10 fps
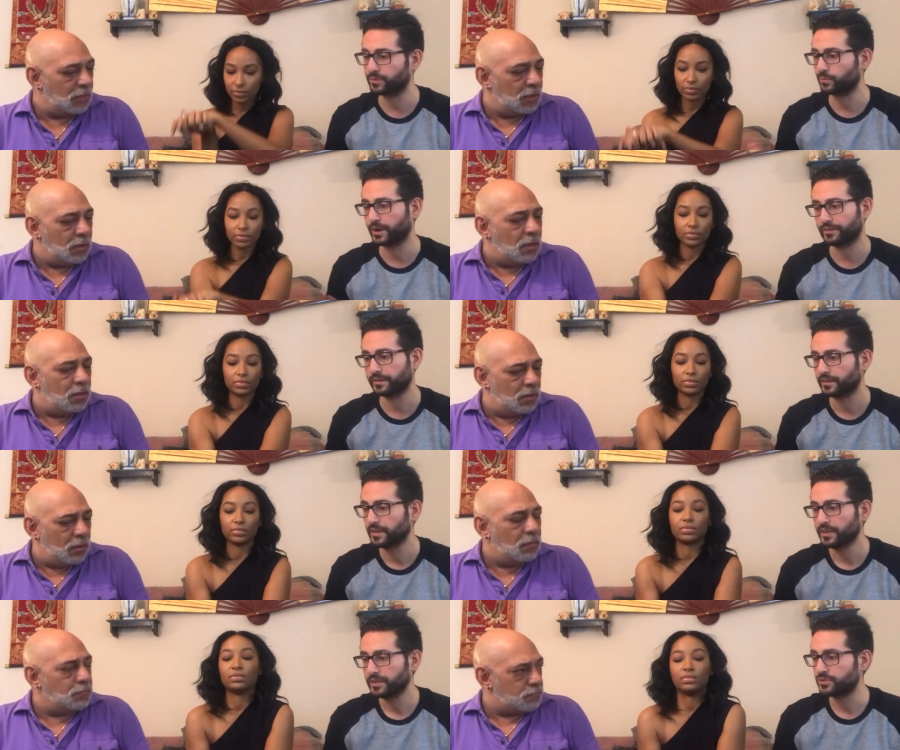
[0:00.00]
Speaker 1: i would wear it
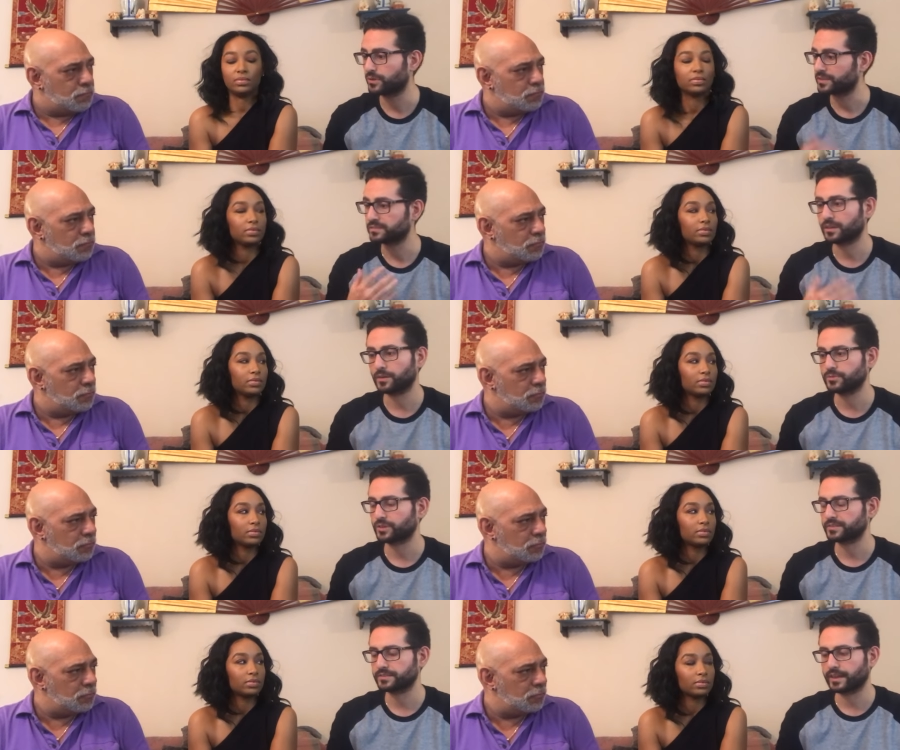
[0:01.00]
dressed up
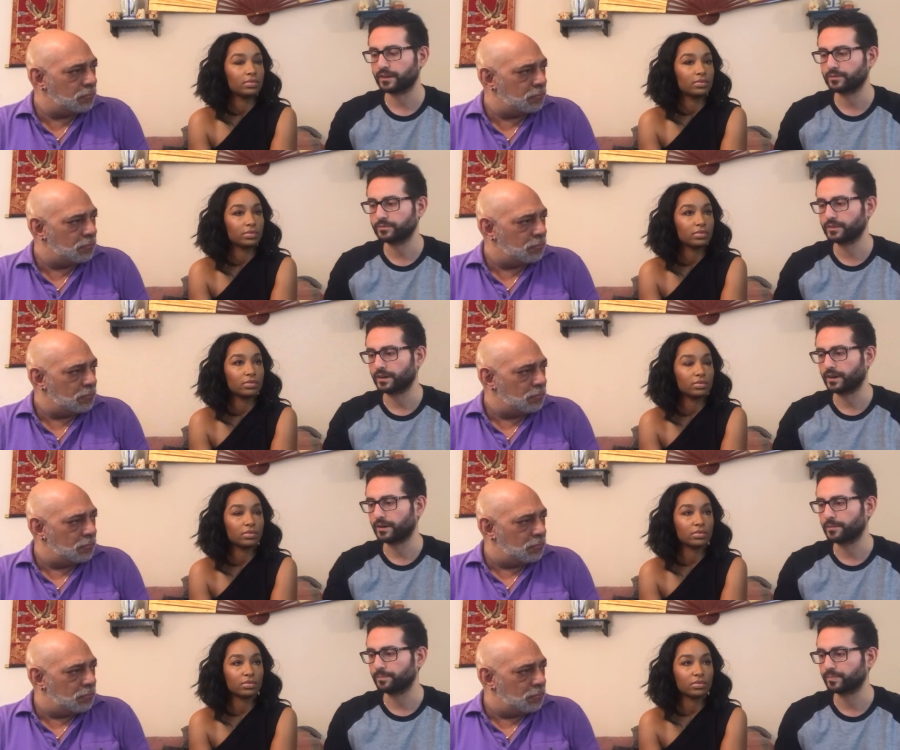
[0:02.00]
dressed down
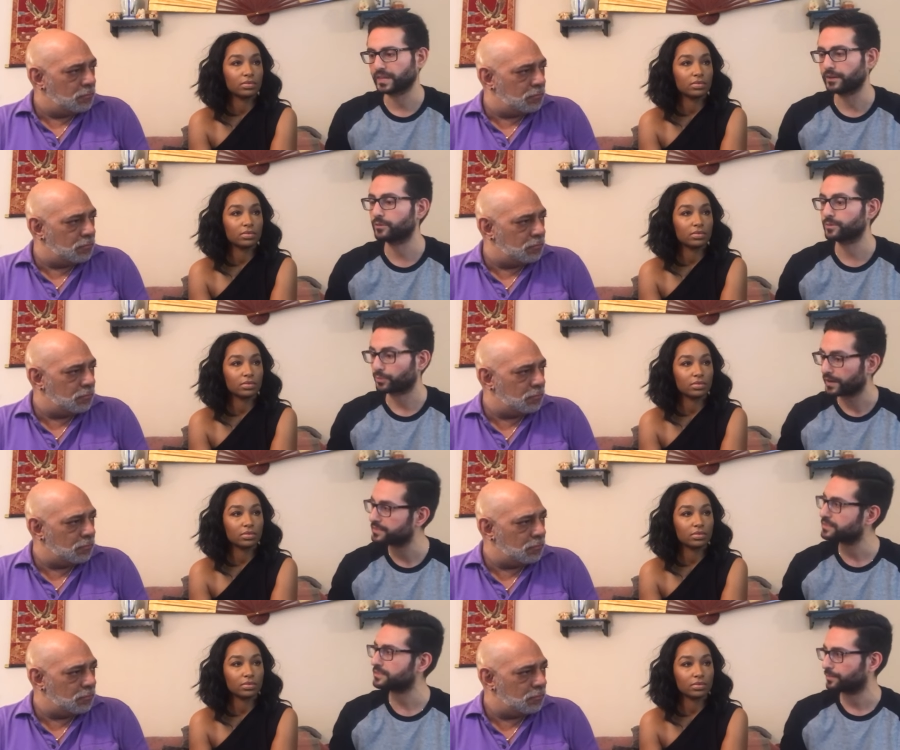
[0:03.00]
um, i know the
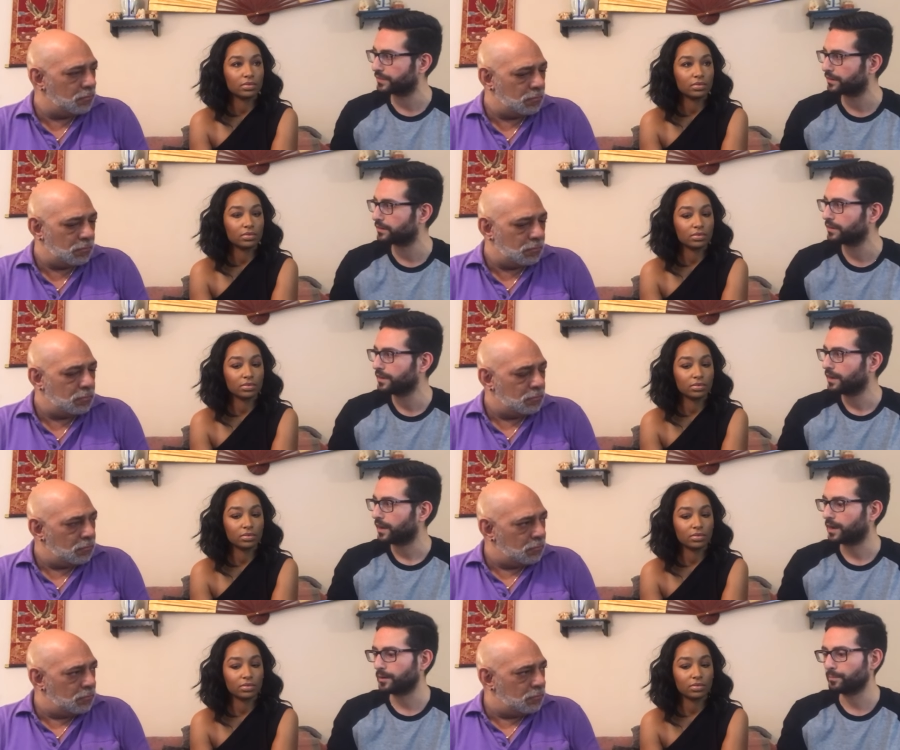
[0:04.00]
price is up there
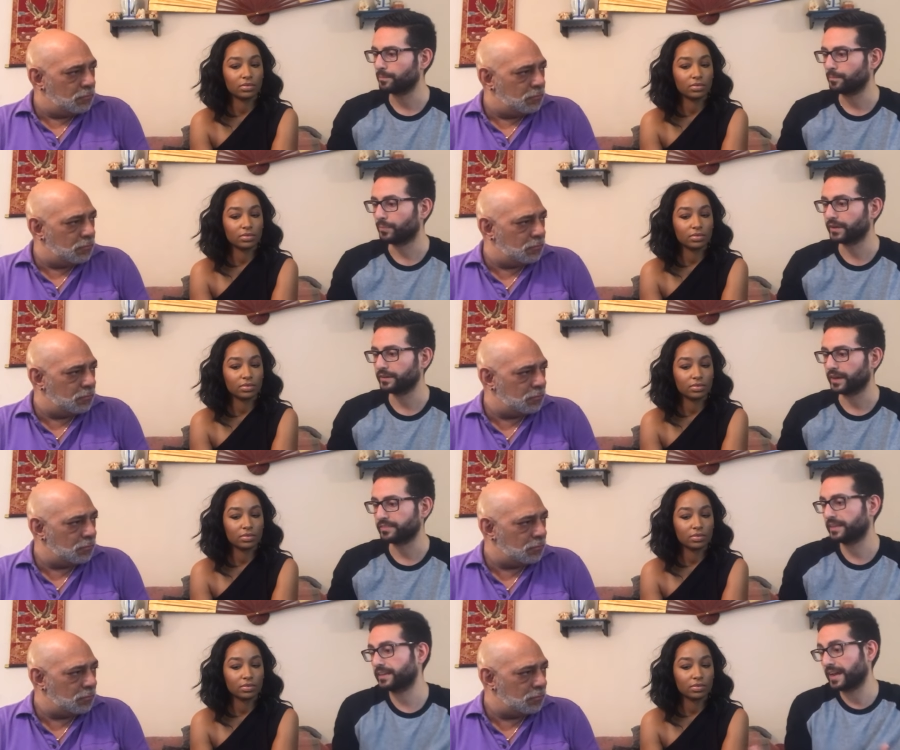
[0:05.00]
um, but i
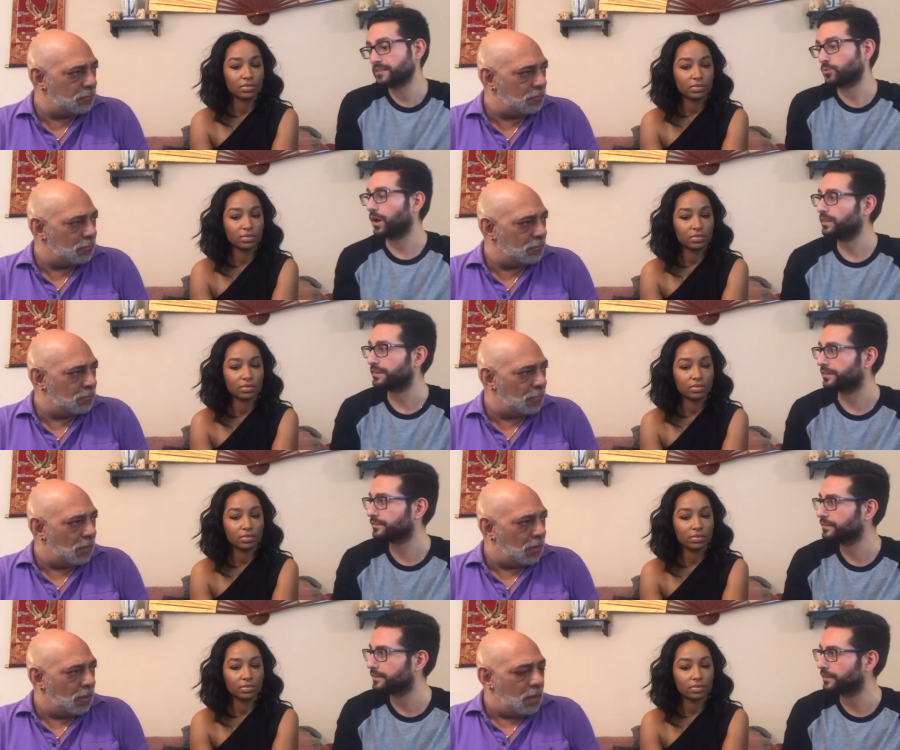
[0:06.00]
think
Speaker 2: it has quality
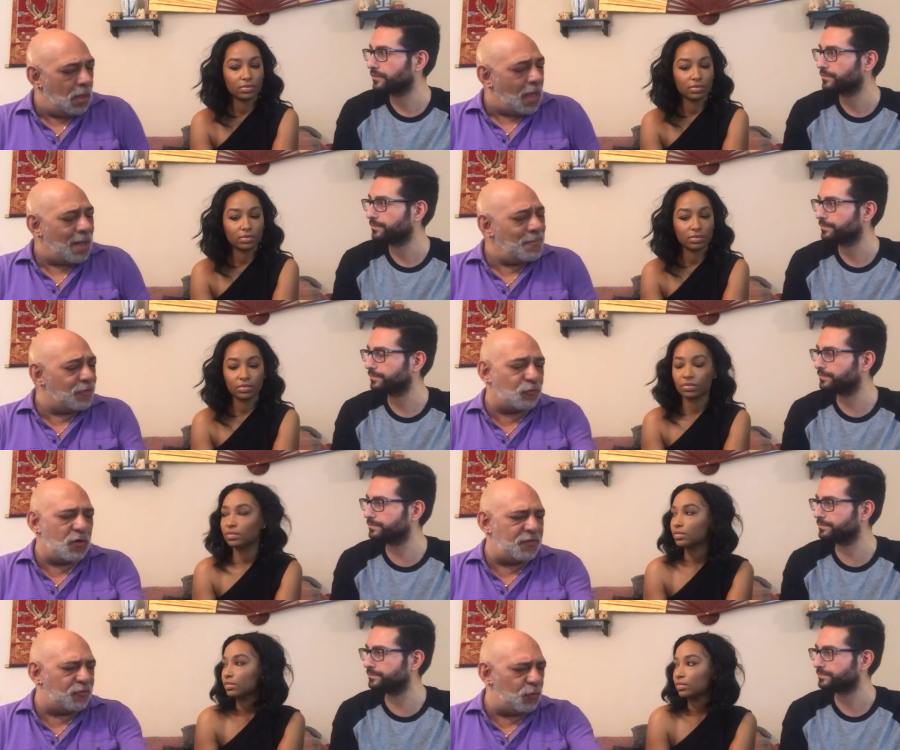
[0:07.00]
know? I'm not
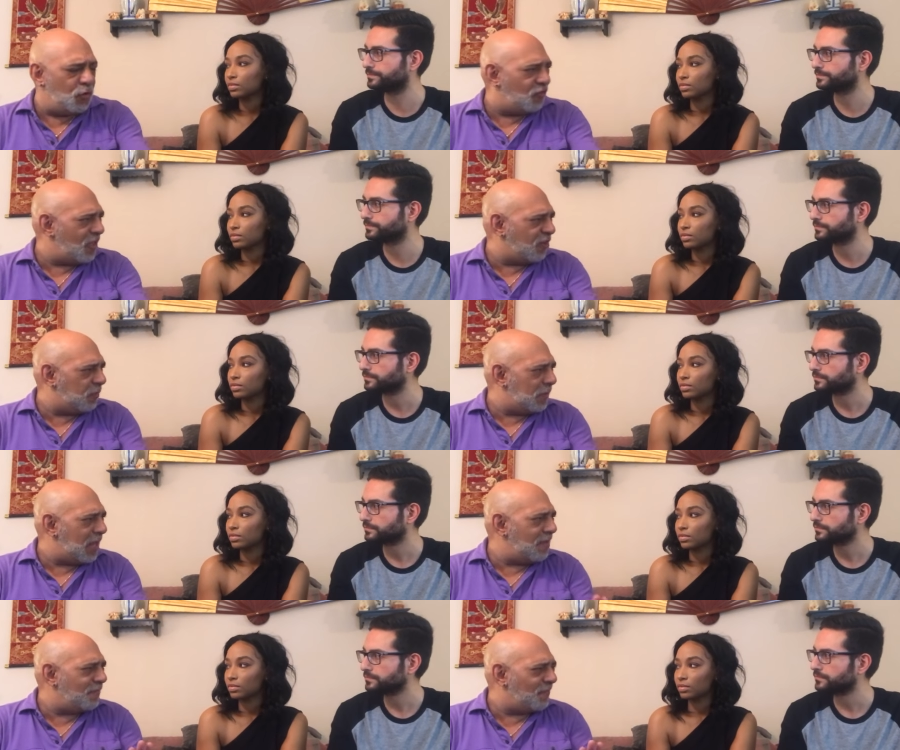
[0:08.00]
sure if it's unisex, but
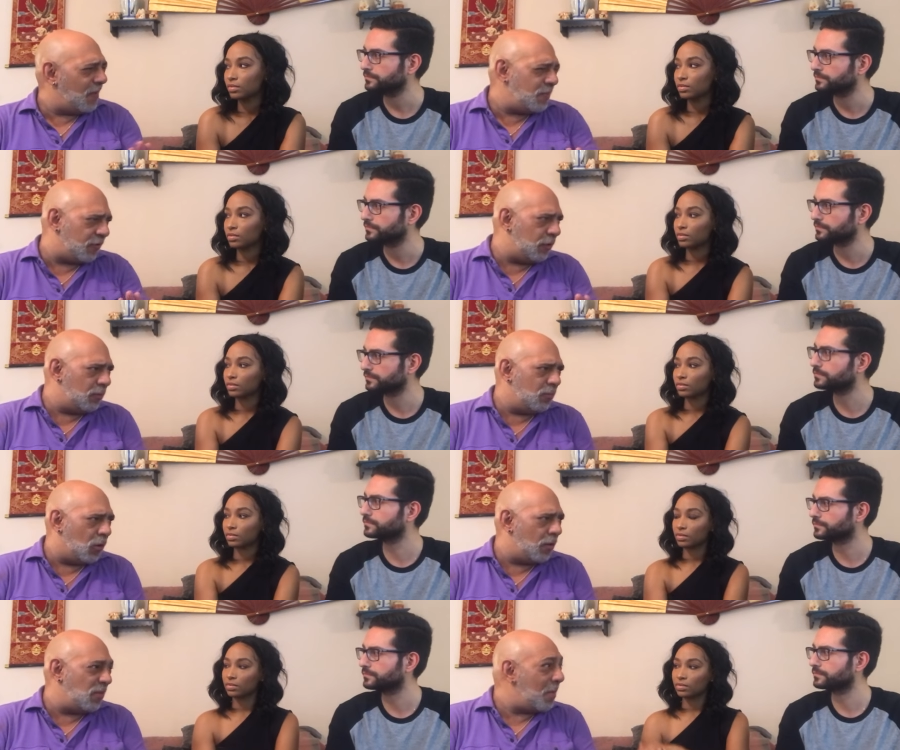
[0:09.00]
I find this a little
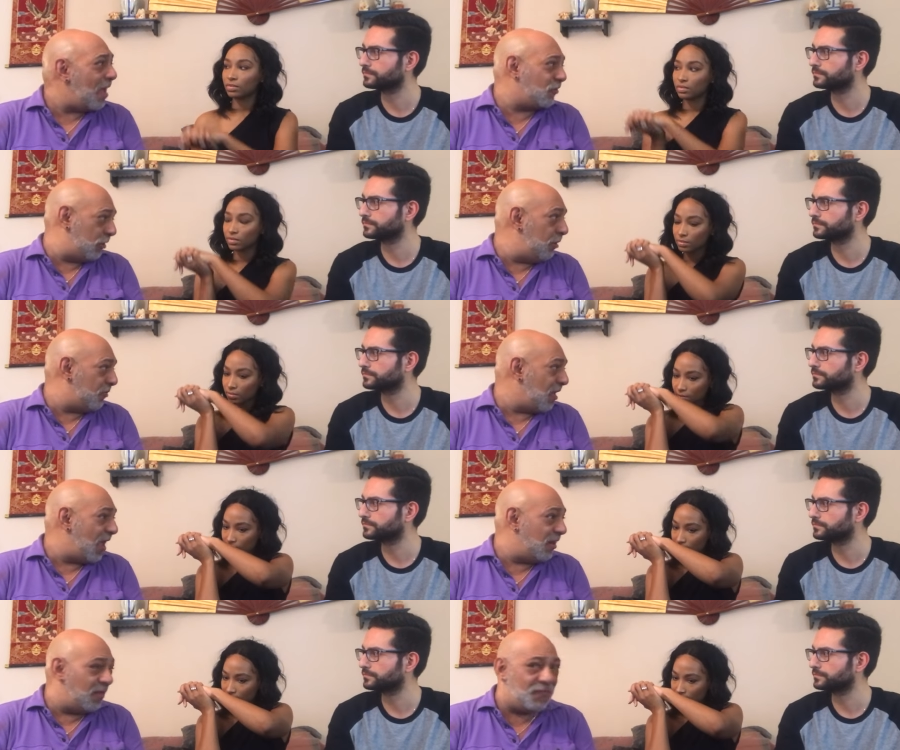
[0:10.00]
more on the masculine
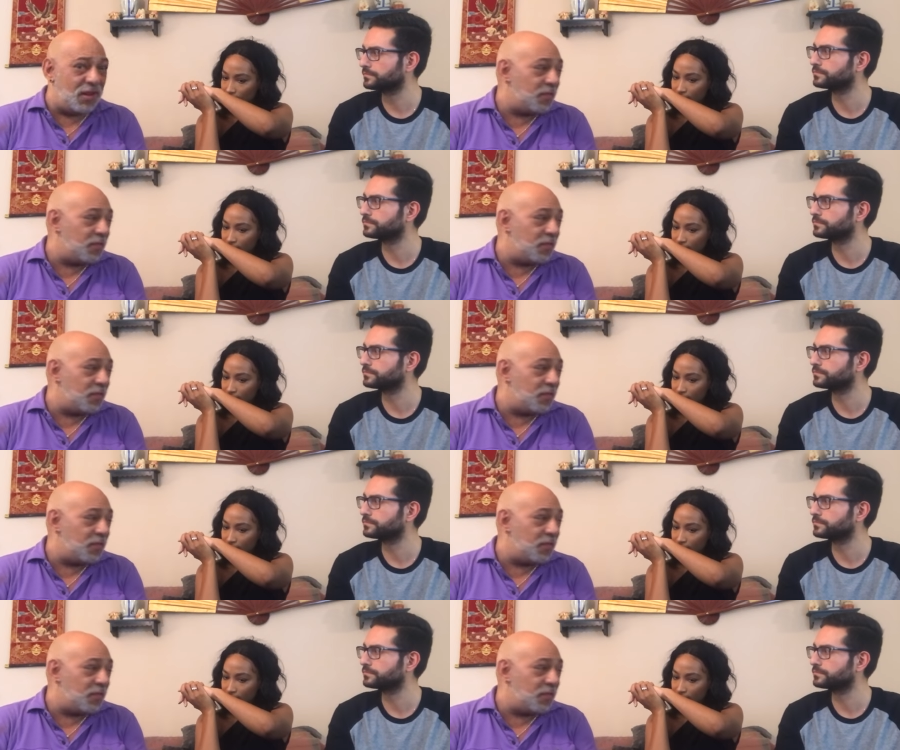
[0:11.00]
side, if